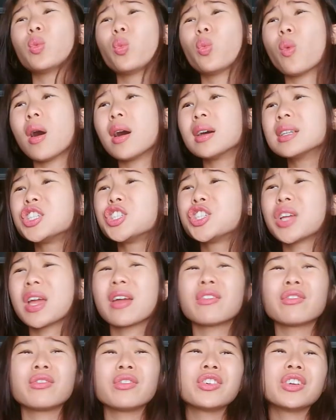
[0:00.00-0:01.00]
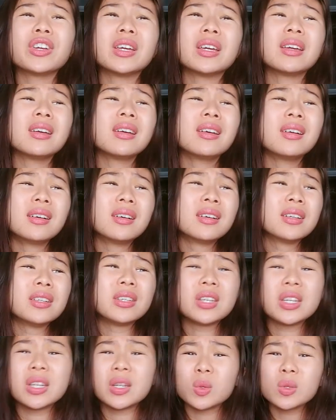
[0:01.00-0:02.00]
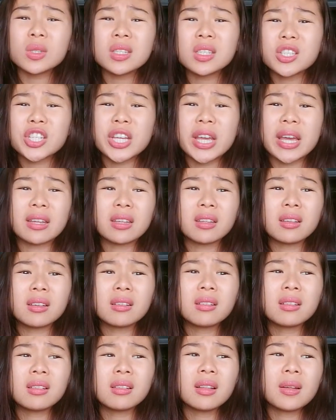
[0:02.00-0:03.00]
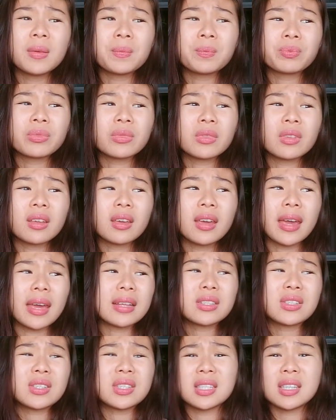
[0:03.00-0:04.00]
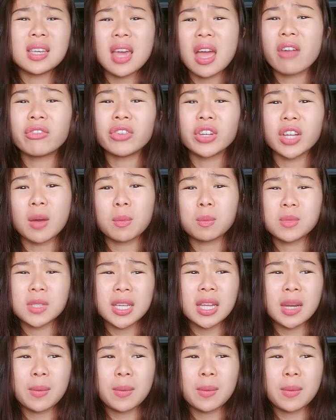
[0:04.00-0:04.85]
call everyone else and watch every news channel